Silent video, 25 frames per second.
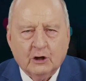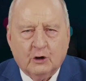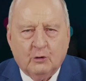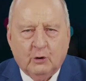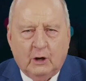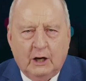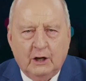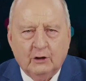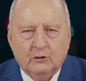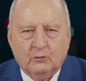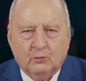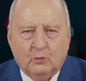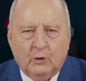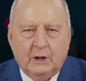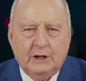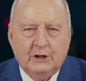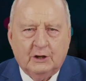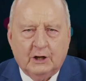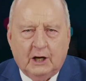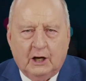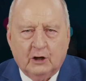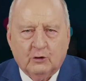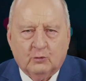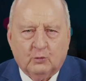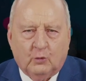quote, we
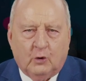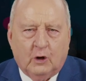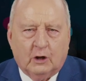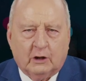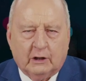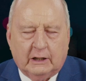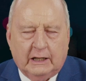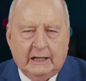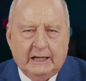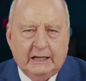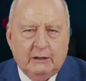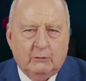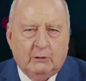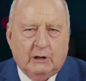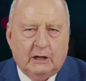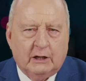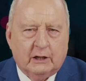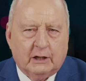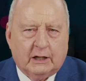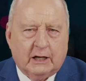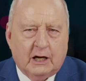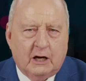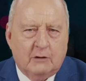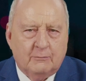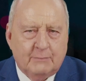don't want
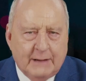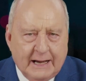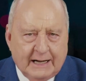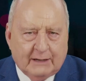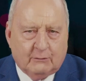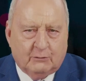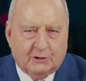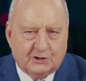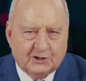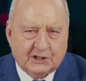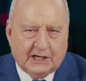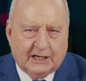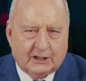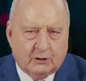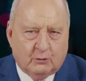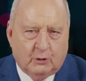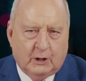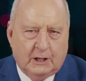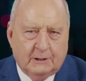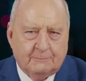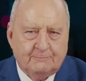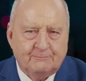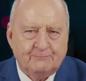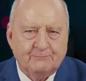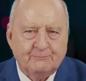anyone to go backwards,
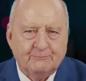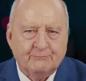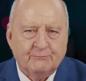unquote.